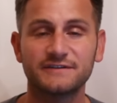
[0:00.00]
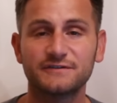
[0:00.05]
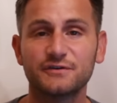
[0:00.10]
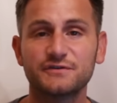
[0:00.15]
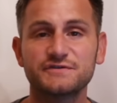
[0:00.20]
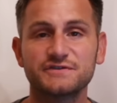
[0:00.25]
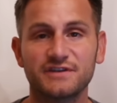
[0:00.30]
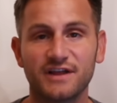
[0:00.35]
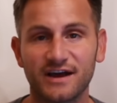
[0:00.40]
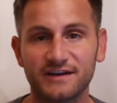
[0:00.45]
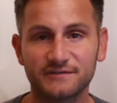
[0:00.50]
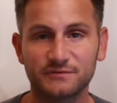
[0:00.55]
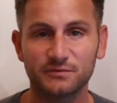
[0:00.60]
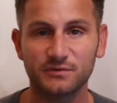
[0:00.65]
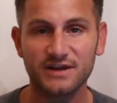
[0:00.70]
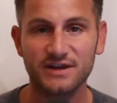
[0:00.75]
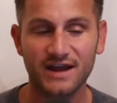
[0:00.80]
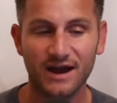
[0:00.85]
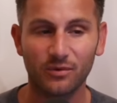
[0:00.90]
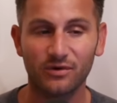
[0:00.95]
I told you last
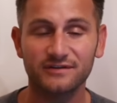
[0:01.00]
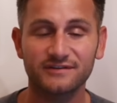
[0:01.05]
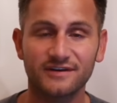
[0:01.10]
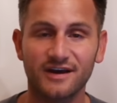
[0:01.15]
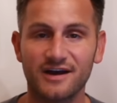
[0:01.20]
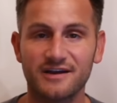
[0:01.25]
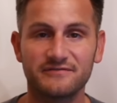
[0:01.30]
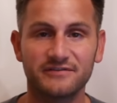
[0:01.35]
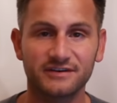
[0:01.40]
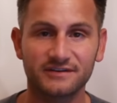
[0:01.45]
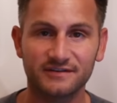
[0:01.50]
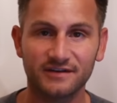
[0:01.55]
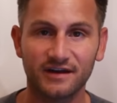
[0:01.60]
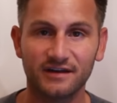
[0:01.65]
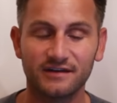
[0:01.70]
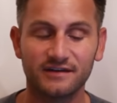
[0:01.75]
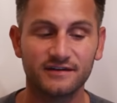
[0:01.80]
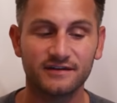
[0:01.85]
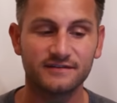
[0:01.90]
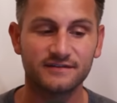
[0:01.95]
week, I was kind of
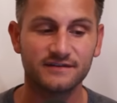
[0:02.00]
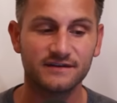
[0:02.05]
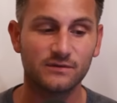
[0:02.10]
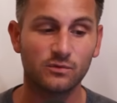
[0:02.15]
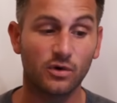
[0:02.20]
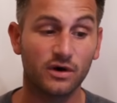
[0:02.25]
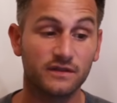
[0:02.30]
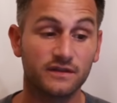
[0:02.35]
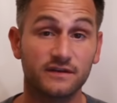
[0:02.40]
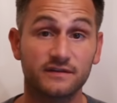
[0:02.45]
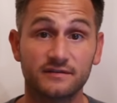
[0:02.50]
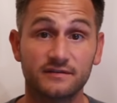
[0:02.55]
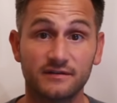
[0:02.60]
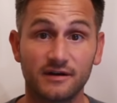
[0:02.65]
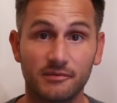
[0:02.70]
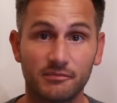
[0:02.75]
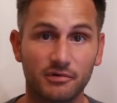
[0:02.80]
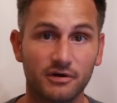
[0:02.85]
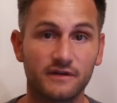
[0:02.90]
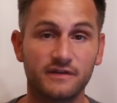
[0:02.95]
excited to see what this
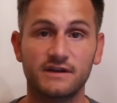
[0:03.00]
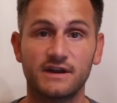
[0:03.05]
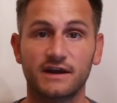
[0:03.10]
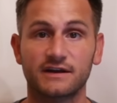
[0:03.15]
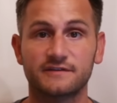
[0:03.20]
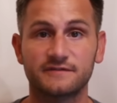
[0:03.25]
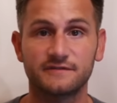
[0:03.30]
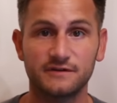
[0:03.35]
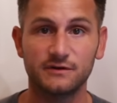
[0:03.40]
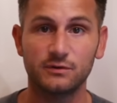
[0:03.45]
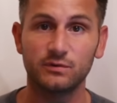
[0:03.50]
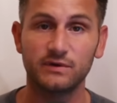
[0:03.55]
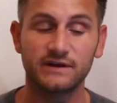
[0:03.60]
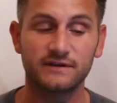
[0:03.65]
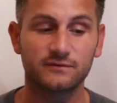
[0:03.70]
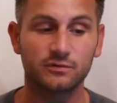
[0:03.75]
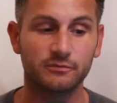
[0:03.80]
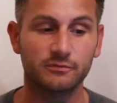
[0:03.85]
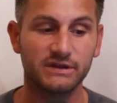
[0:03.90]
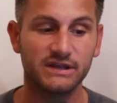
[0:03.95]
number in the next few
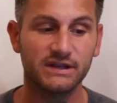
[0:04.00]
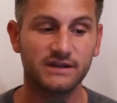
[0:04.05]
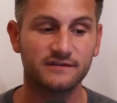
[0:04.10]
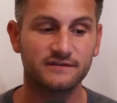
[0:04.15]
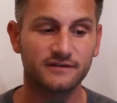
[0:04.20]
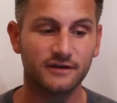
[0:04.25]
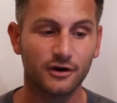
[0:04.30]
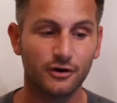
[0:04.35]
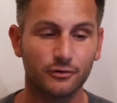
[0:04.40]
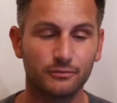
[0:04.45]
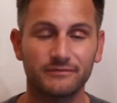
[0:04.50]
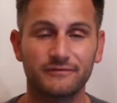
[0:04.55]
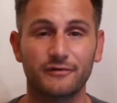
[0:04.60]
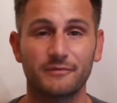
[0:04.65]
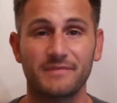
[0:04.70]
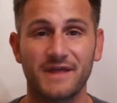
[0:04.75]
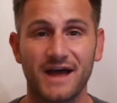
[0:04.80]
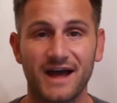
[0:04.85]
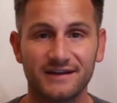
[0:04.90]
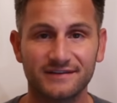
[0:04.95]
weeks would be. So
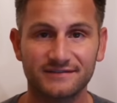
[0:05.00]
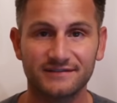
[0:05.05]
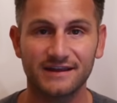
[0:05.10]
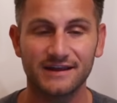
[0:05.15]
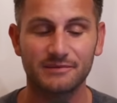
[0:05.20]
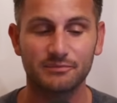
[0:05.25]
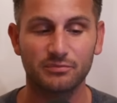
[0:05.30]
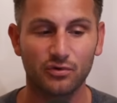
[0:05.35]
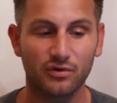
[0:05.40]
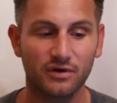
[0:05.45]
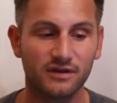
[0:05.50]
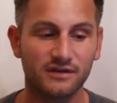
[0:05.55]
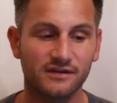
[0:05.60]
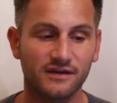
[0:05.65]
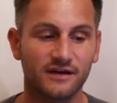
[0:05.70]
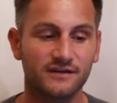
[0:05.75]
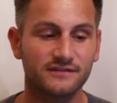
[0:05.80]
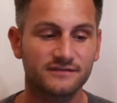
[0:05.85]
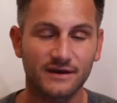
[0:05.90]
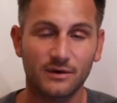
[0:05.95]
from that standpoint,
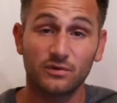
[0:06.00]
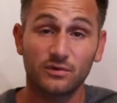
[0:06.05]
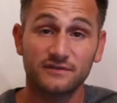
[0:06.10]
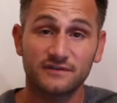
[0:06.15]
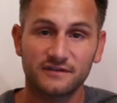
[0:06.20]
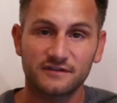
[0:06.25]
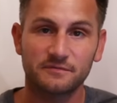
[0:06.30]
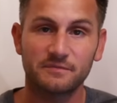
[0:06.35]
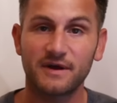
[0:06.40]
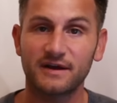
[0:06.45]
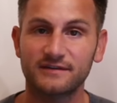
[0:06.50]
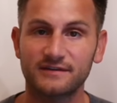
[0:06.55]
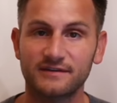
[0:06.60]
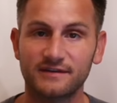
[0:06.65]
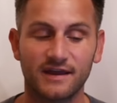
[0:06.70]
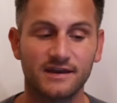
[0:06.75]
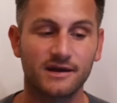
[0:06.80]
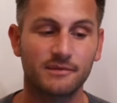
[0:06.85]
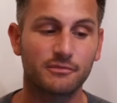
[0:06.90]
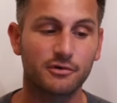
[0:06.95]
yes, I was expecting
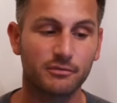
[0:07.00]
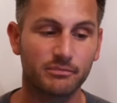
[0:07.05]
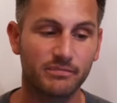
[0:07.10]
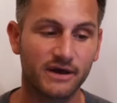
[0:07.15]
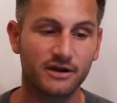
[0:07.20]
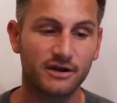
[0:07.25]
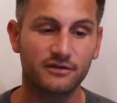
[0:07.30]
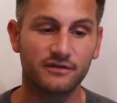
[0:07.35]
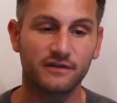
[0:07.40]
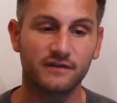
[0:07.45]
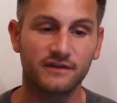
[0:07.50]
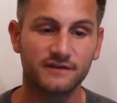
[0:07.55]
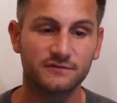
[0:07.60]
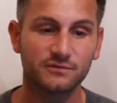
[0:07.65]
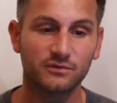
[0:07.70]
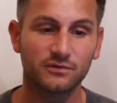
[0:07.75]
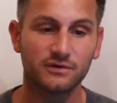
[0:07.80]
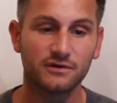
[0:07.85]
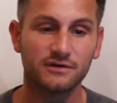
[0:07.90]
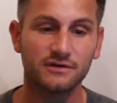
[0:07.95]
a number better than this
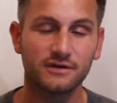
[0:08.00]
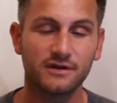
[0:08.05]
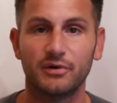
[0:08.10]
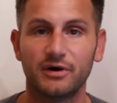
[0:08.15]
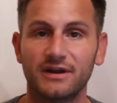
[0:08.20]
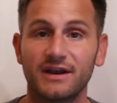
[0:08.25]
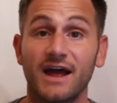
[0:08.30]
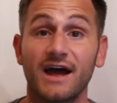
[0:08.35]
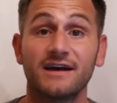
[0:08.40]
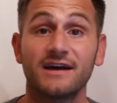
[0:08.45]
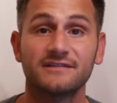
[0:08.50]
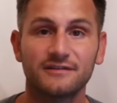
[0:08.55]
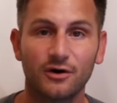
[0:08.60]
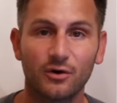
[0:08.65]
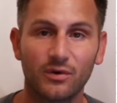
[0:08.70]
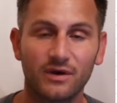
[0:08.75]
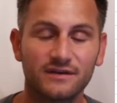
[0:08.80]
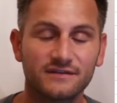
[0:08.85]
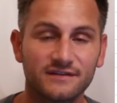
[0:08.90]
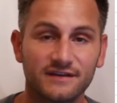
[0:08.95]
one. But as
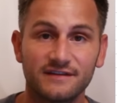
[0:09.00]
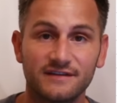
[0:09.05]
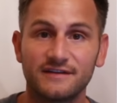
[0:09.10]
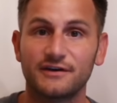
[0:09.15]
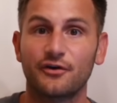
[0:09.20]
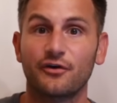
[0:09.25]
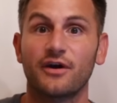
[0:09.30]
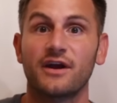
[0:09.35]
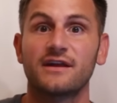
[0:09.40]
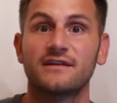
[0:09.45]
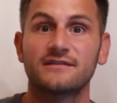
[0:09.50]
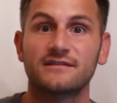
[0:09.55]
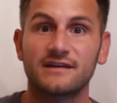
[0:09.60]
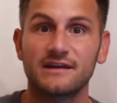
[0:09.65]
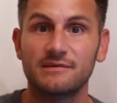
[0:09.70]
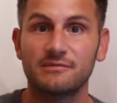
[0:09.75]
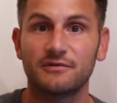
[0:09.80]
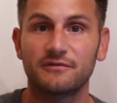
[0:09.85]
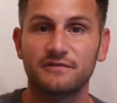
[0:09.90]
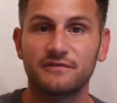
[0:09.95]
always, in the grand
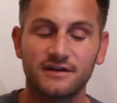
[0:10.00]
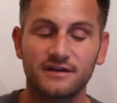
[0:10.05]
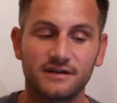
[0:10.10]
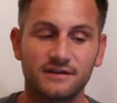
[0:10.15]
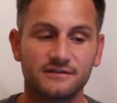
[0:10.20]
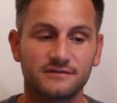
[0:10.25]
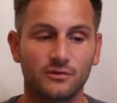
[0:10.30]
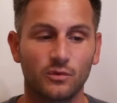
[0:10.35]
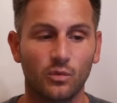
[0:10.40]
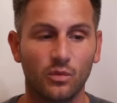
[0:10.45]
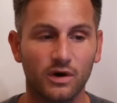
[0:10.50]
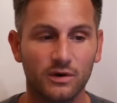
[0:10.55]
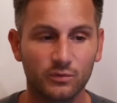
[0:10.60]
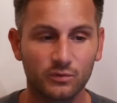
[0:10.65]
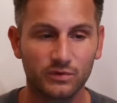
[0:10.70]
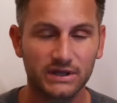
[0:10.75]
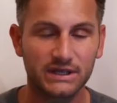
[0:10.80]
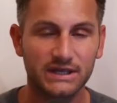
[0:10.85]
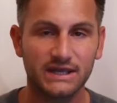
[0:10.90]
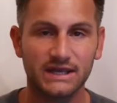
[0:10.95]
scheme of things, 1
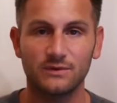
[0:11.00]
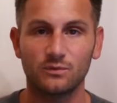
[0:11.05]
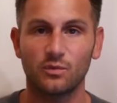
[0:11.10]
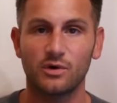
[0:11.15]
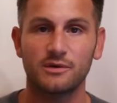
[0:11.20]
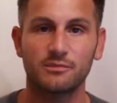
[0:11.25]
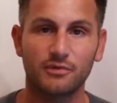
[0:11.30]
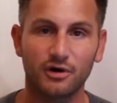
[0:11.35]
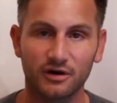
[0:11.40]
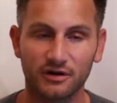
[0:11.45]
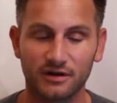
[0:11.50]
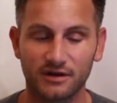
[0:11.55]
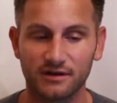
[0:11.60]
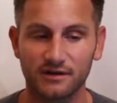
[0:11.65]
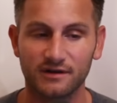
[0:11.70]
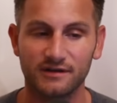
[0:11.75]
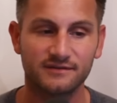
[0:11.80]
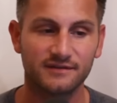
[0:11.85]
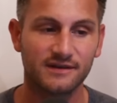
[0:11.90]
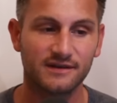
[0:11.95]
week in one market
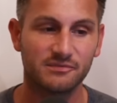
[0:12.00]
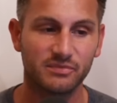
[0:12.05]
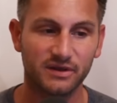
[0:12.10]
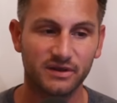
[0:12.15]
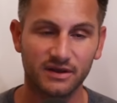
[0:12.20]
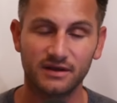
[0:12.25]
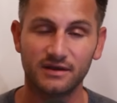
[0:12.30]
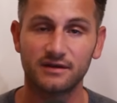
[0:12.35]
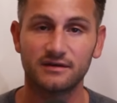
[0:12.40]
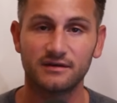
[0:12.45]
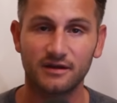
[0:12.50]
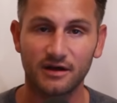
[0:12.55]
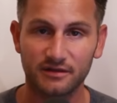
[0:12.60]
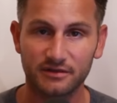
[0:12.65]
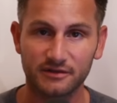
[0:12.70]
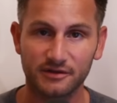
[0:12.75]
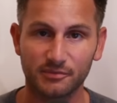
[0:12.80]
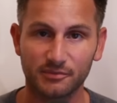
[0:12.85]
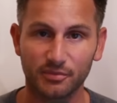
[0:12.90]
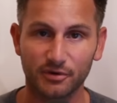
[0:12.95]
is a big
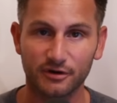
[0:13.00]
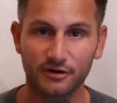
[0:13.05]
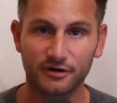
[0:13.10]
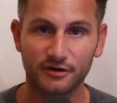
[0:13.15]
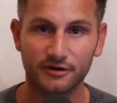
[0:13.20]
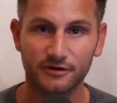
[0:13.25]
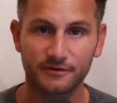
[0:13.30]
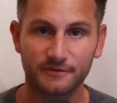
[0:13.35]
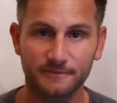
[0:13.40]
nothing burger.